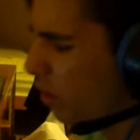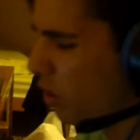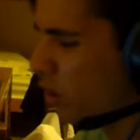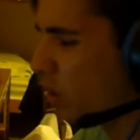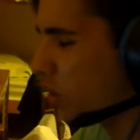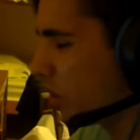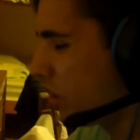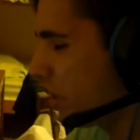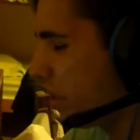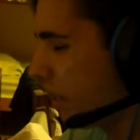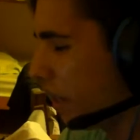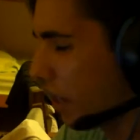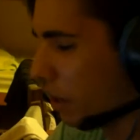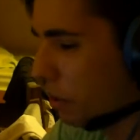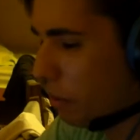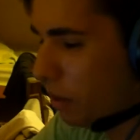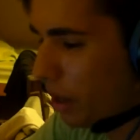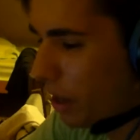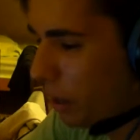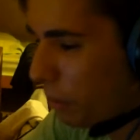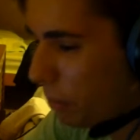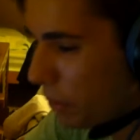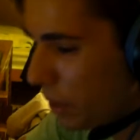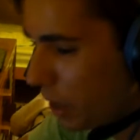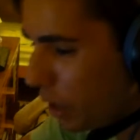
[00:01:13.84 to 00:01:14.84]
God's sake,
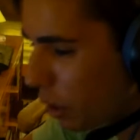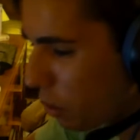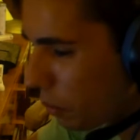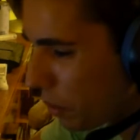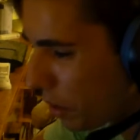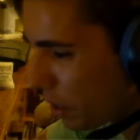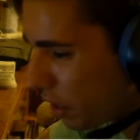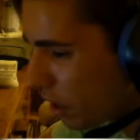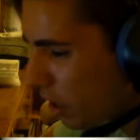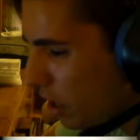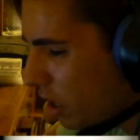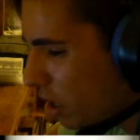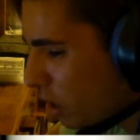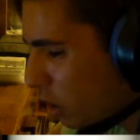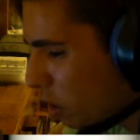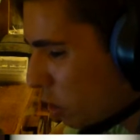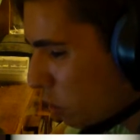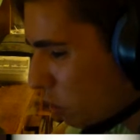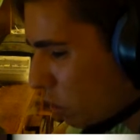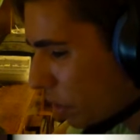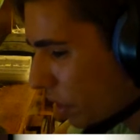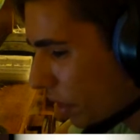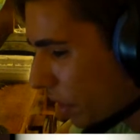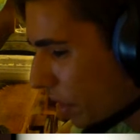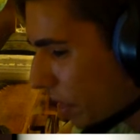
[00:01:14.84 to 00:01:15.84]
here we go with
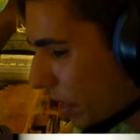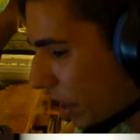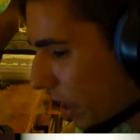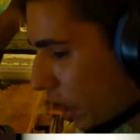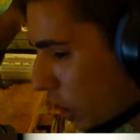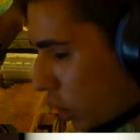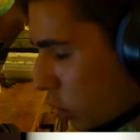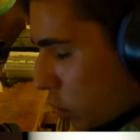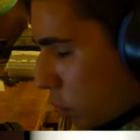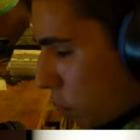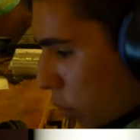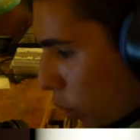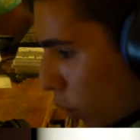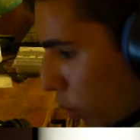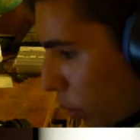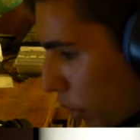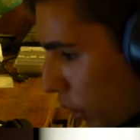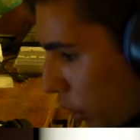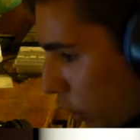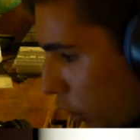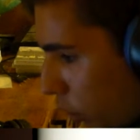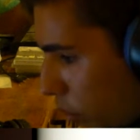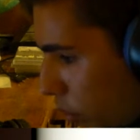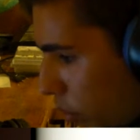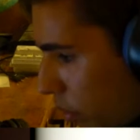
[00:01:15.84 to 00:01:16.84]
things
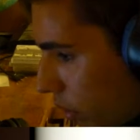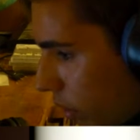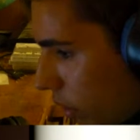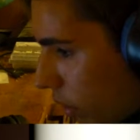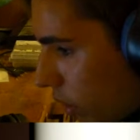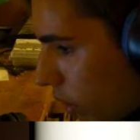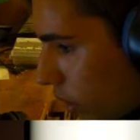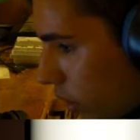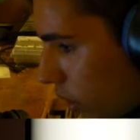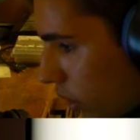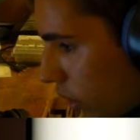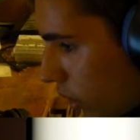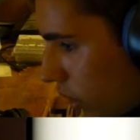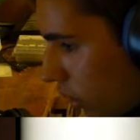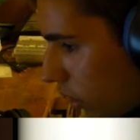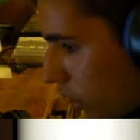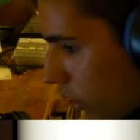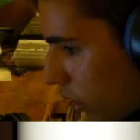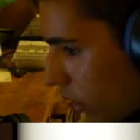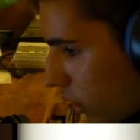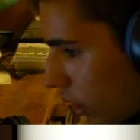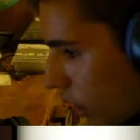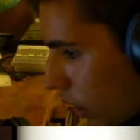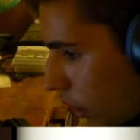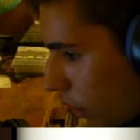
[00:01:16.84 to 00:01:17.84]
popping up.
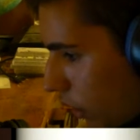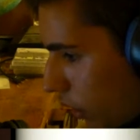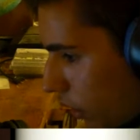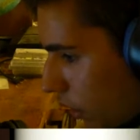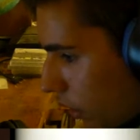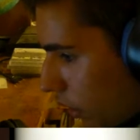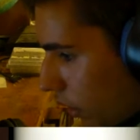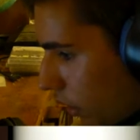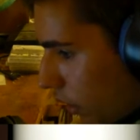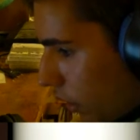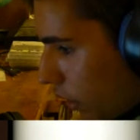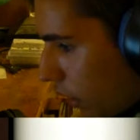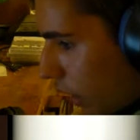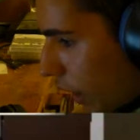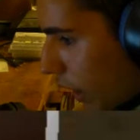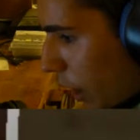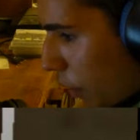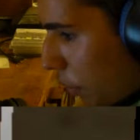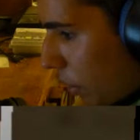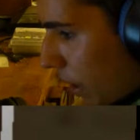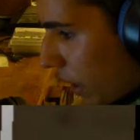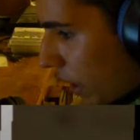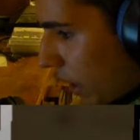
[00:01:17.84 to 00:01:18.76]
Can I play